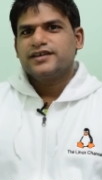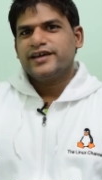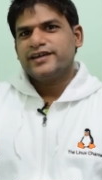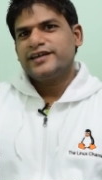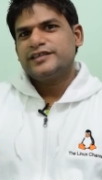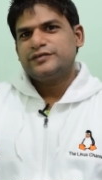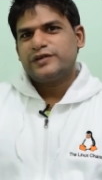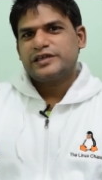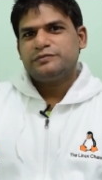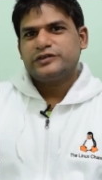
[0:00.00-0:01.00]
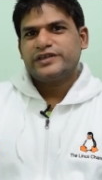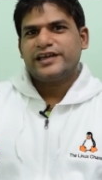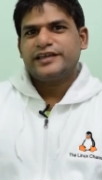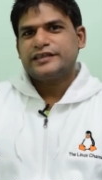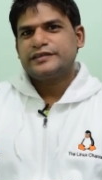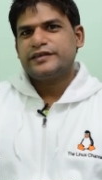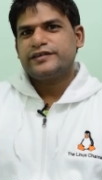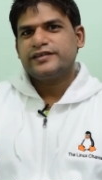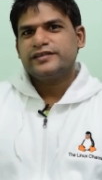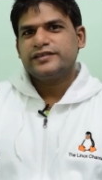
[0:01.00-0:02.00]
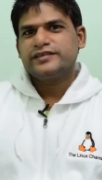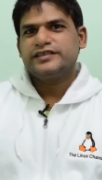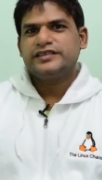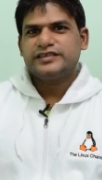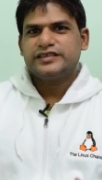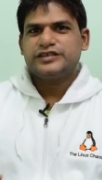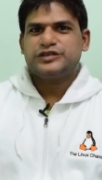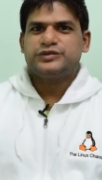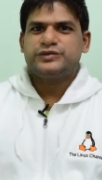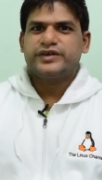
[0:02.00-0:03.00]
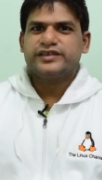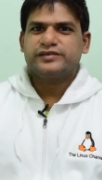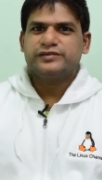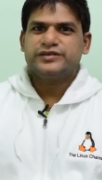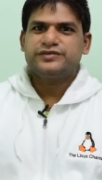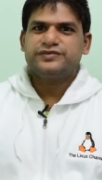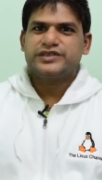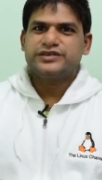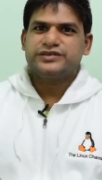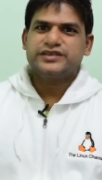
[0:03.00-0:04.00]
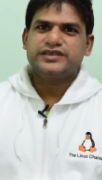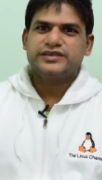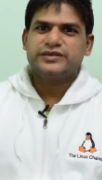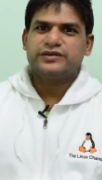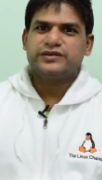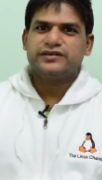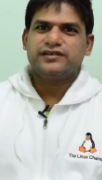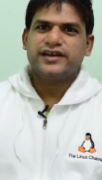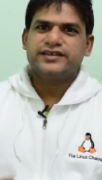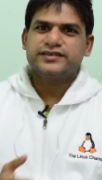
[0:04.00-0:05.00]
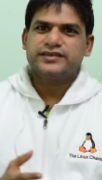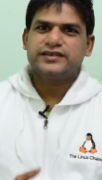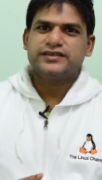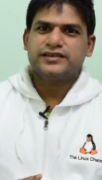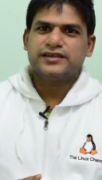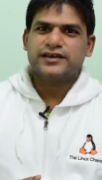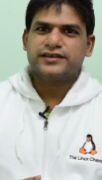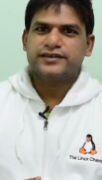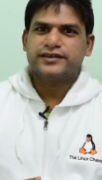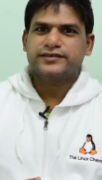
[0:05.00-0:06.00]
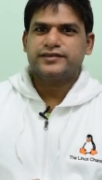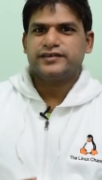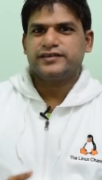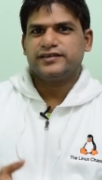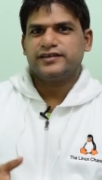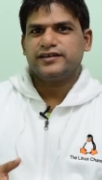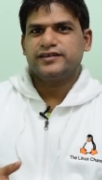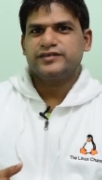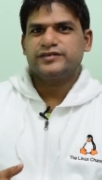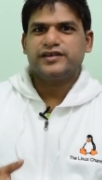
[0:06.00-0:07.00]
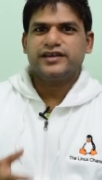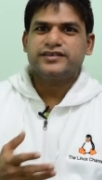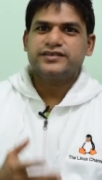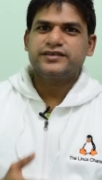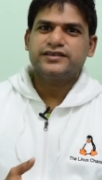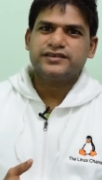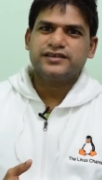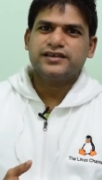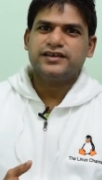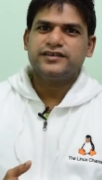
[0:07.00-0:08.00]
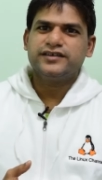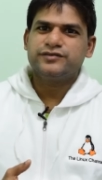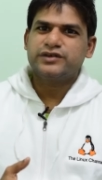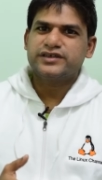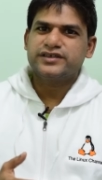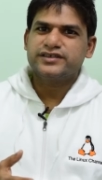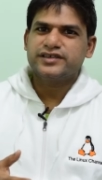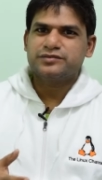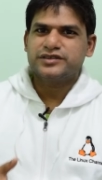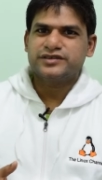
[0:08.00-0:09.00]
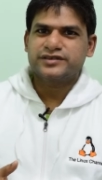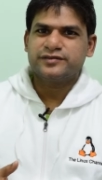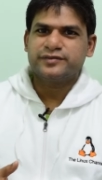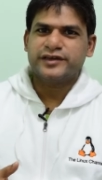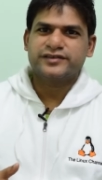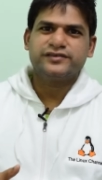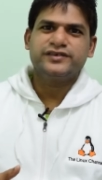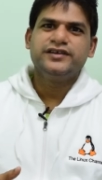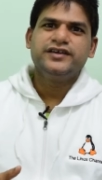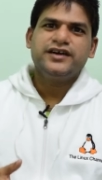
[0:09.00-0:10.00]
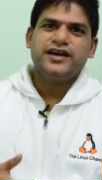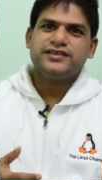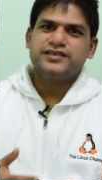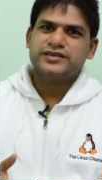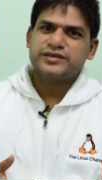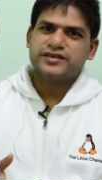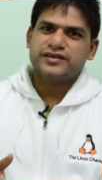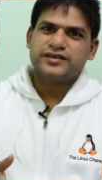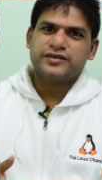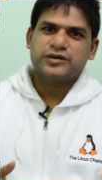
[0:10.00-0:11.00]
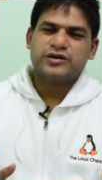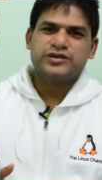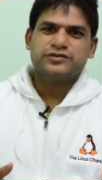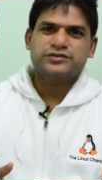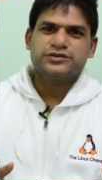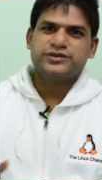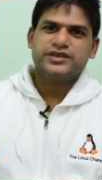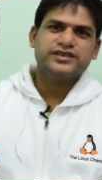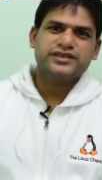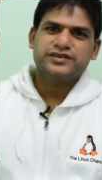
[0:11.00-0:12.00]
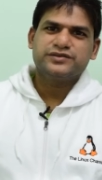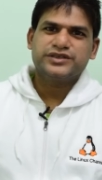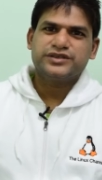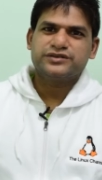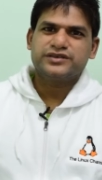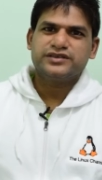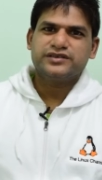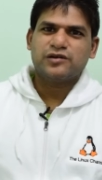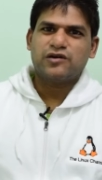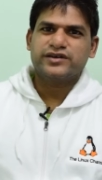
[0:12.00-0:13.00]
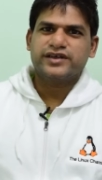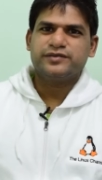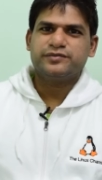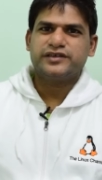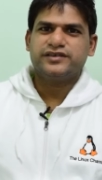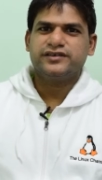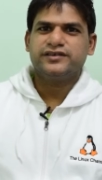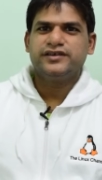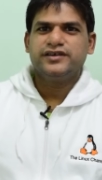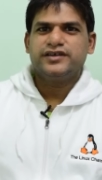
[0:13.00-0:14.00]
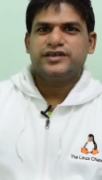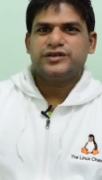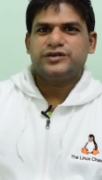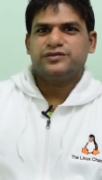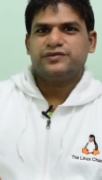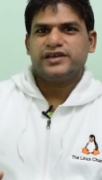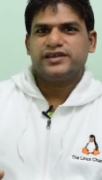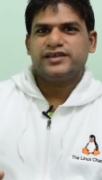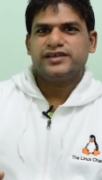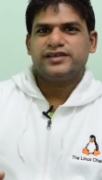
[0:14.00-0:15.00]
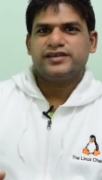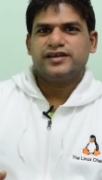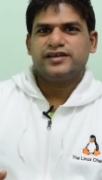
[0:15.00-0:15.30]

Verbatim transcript: Hey guys, welcome to the Linux channel. This is a new exclusive video series on Linux kernel architecture and Linux kernel networking subsystem. Actually, I just thought of shooting this video since a long time, and finally